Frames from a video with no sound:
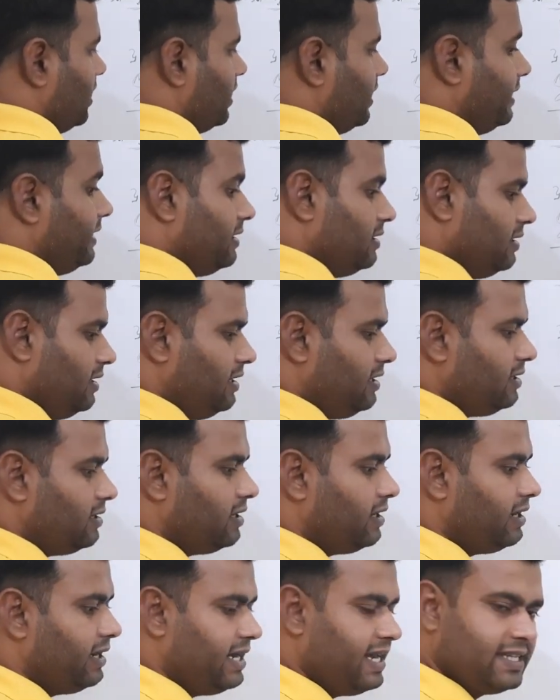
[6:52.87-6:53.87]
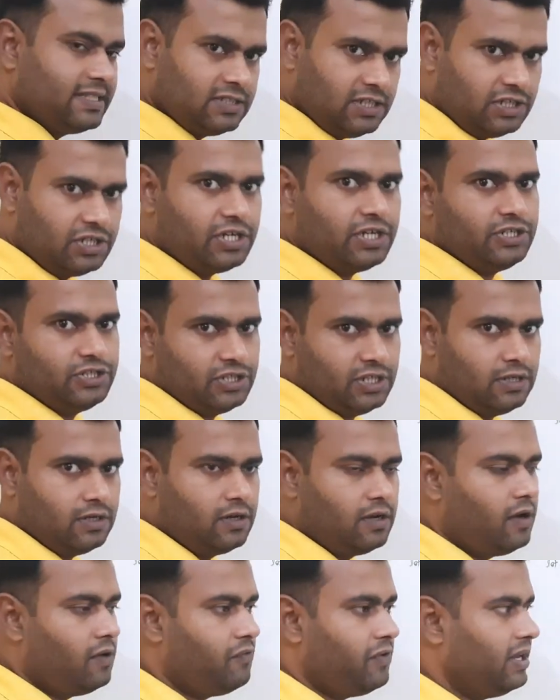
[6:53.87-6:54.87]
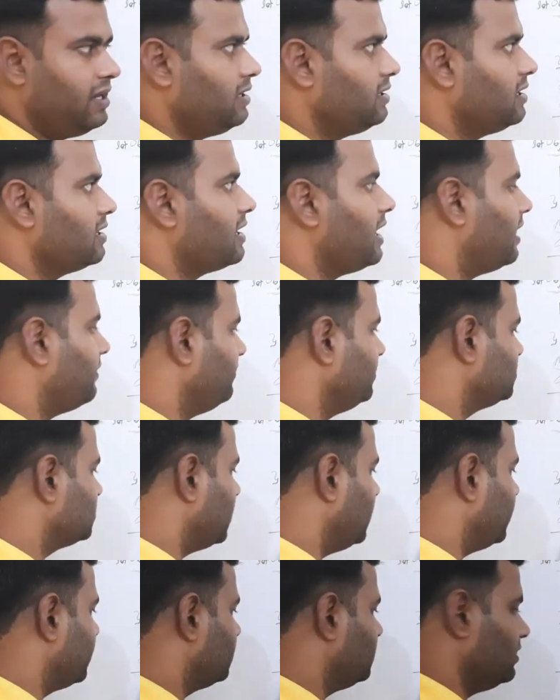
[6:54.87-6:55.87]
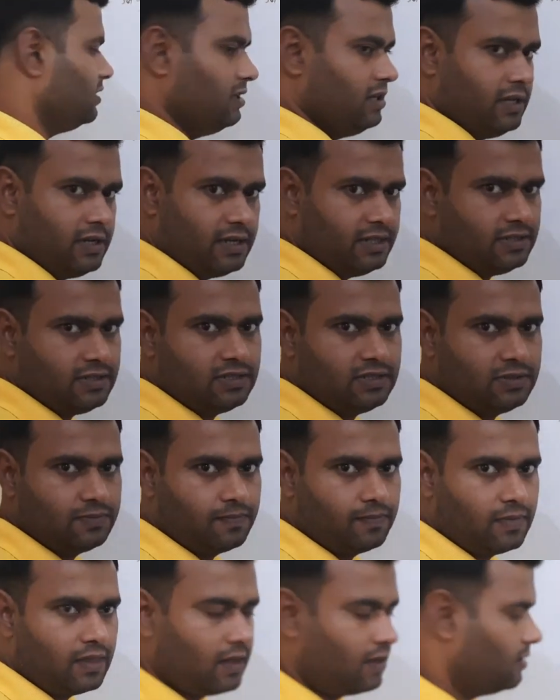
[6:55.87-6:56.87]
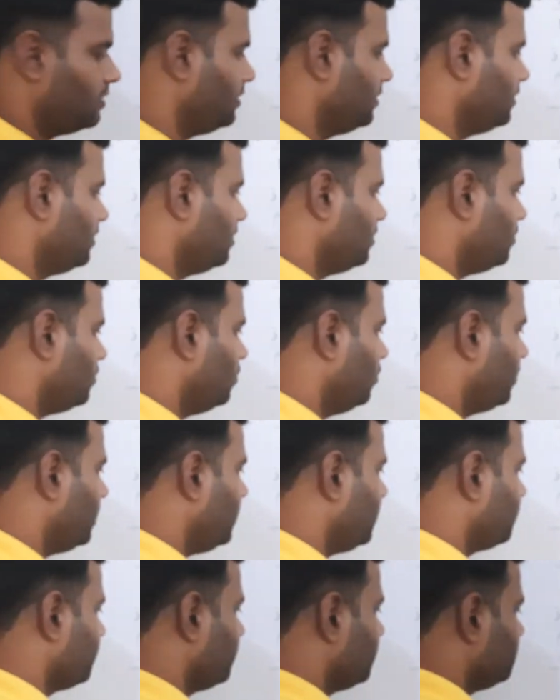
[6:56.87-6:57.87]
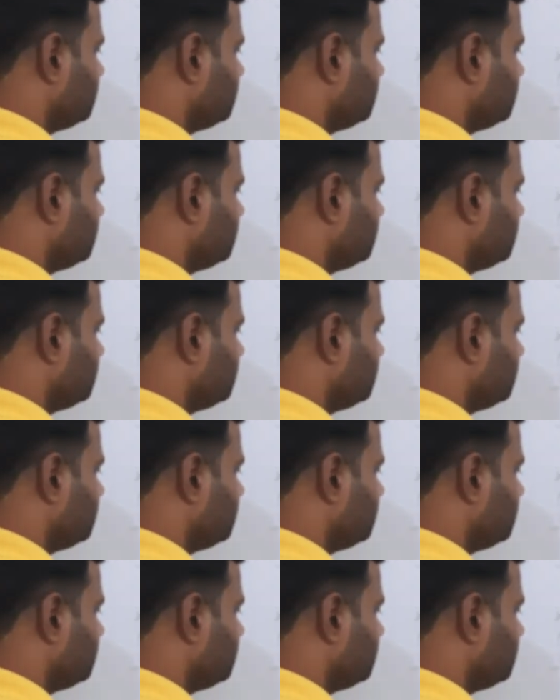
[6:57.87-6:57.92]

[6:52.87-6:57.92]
in the next iteration when the garbage collector runs. Okay.